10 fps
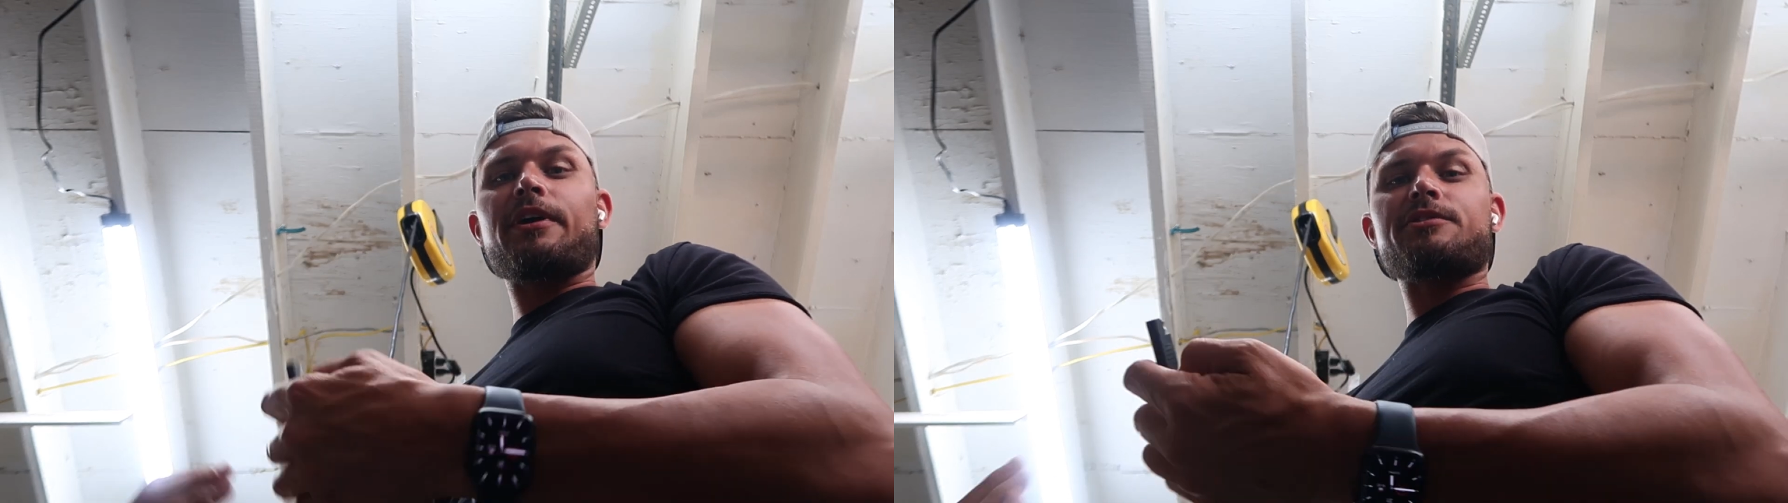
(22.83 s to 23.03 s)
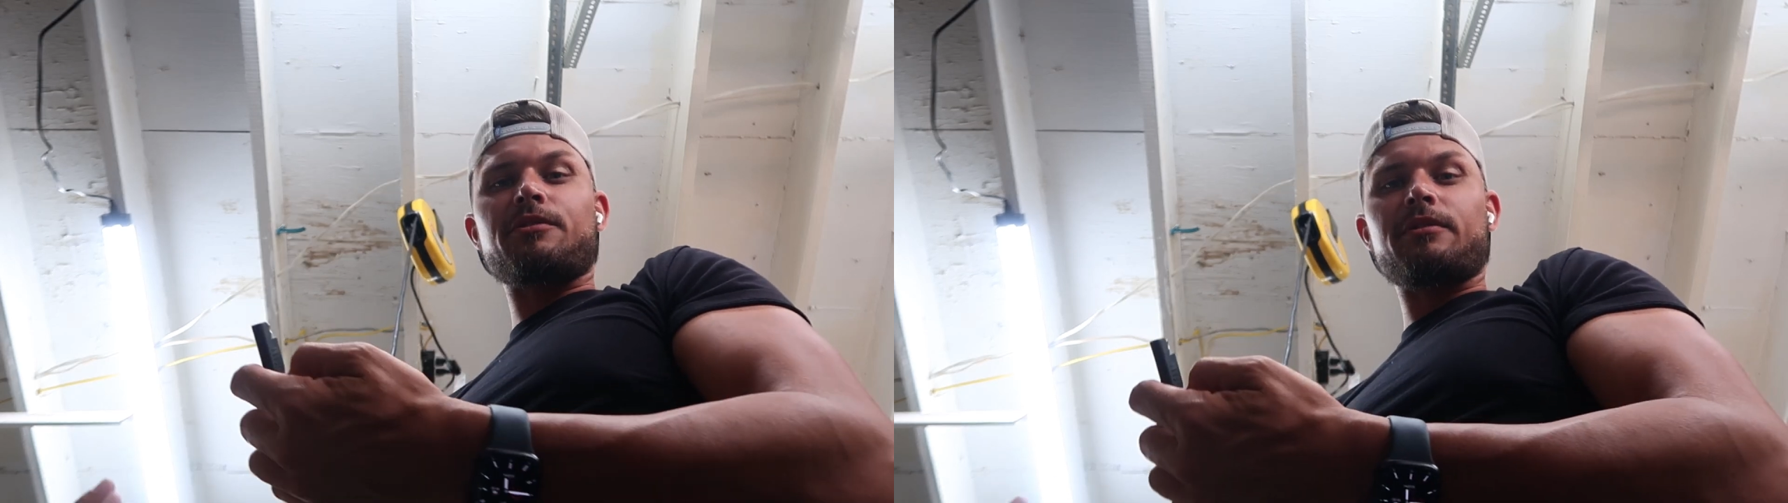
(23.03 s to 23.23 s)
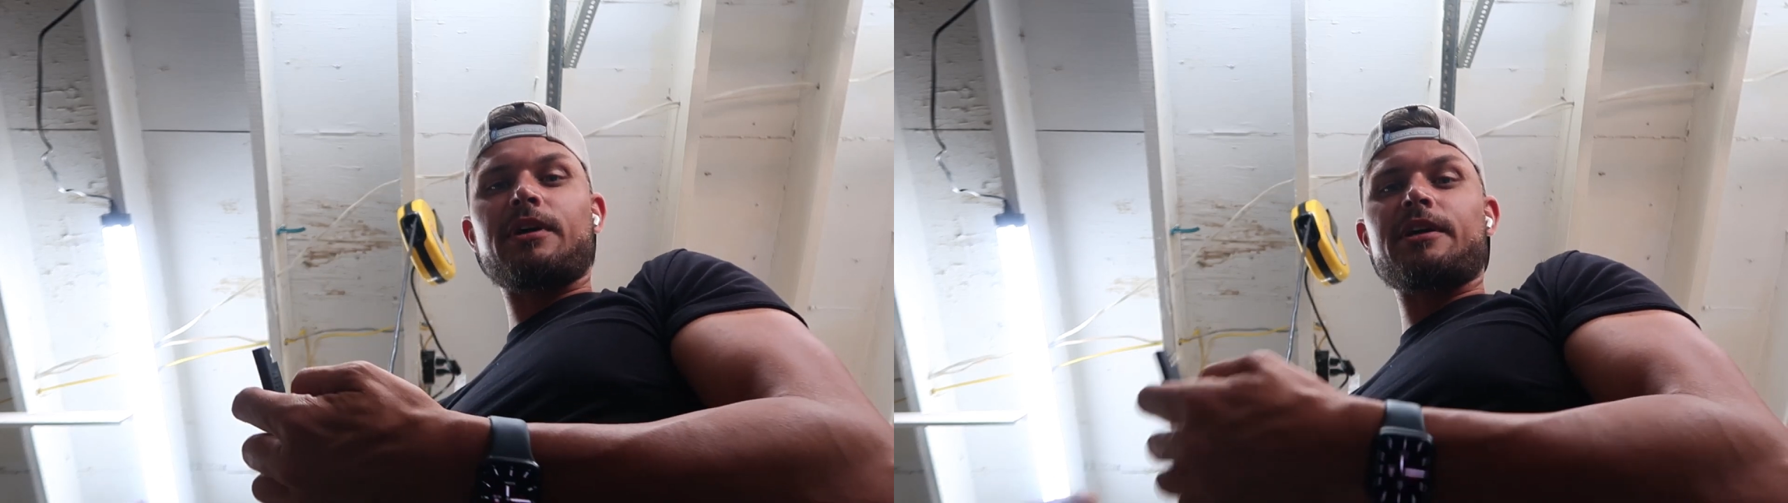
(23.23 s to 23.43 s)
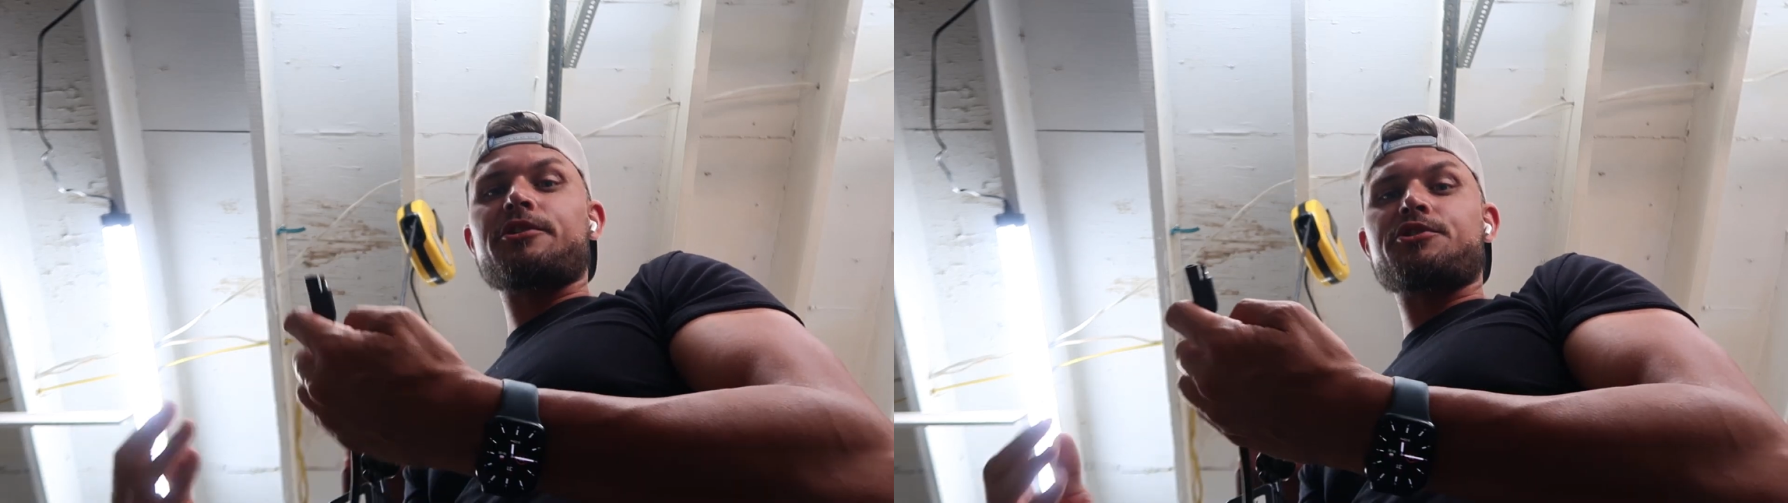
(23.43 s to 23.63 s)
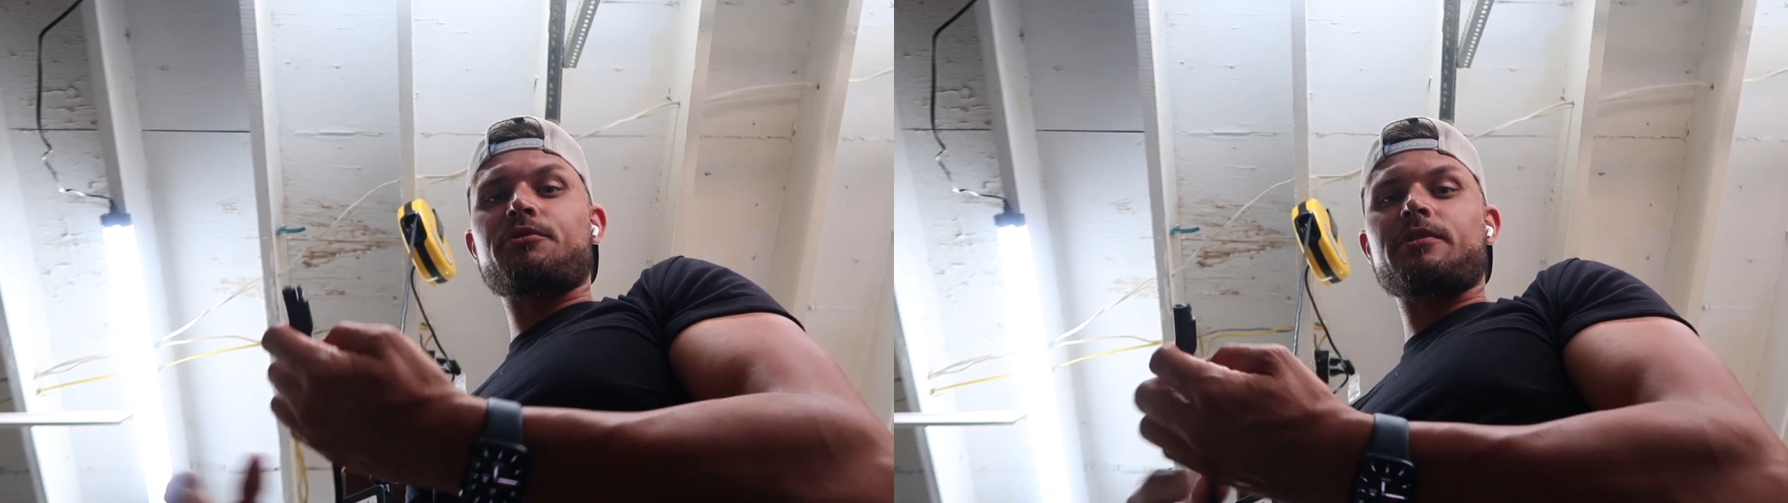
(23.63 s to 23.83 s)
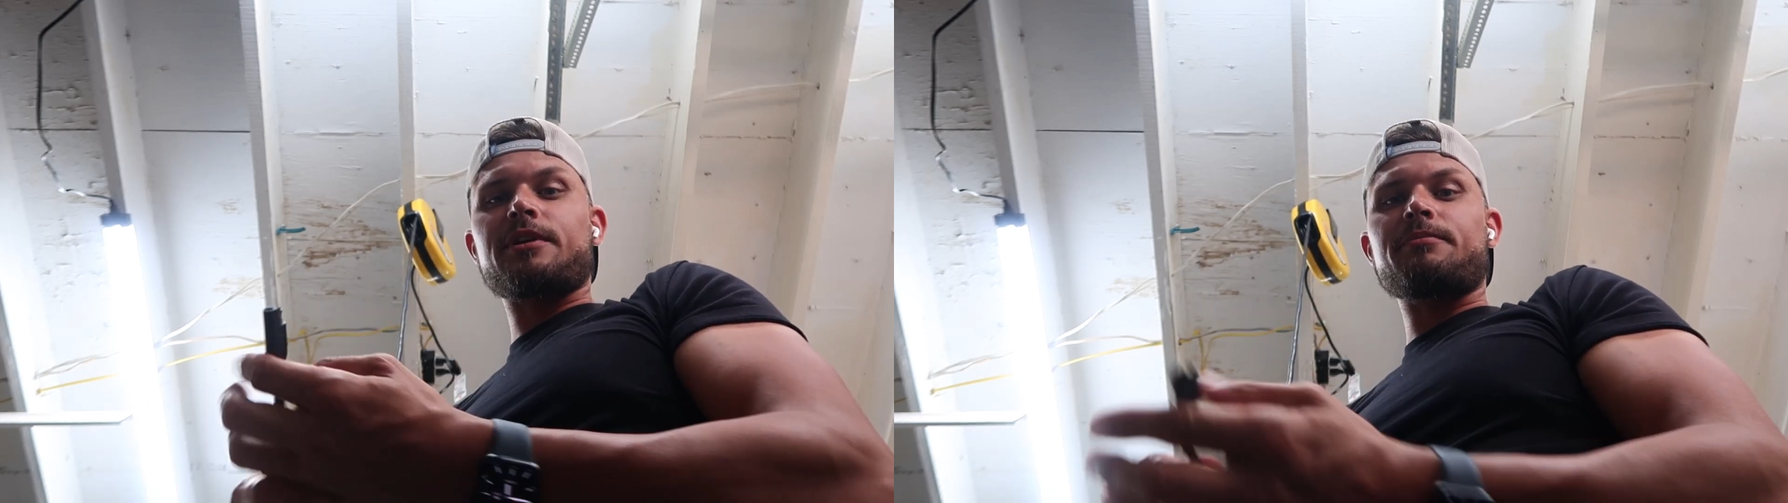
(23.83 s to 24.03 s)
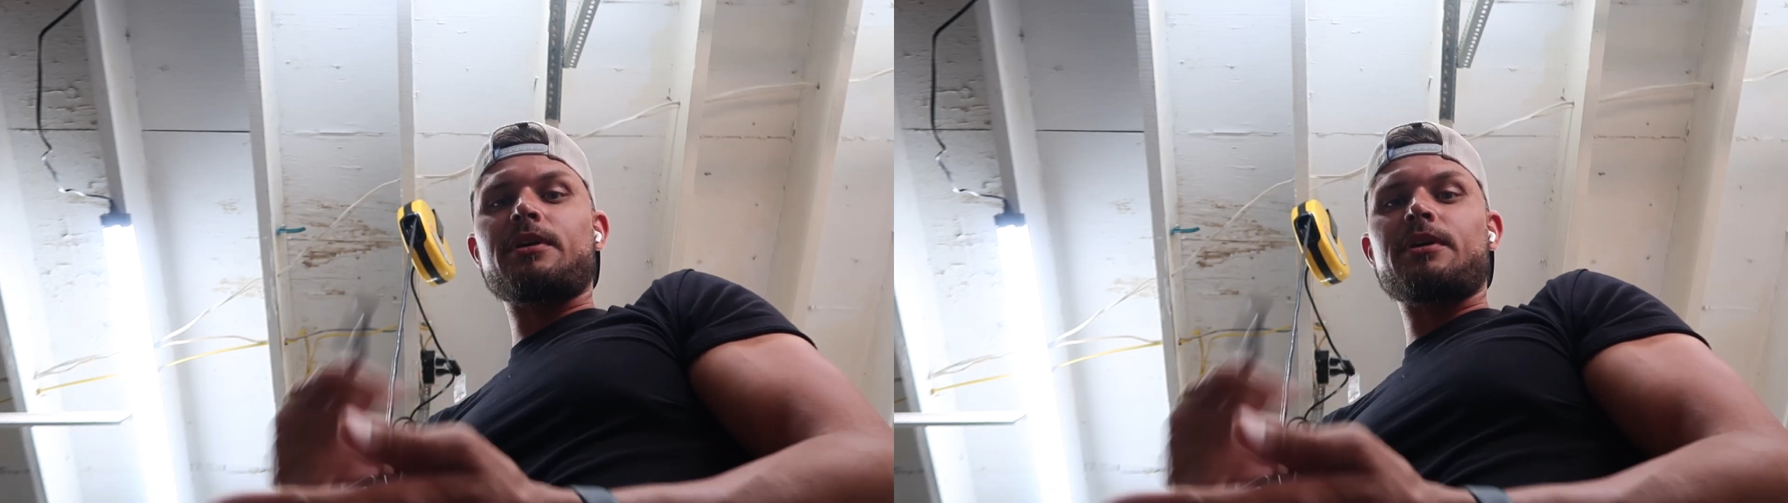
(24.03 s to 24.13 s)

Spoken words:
the hell's going on here shortly.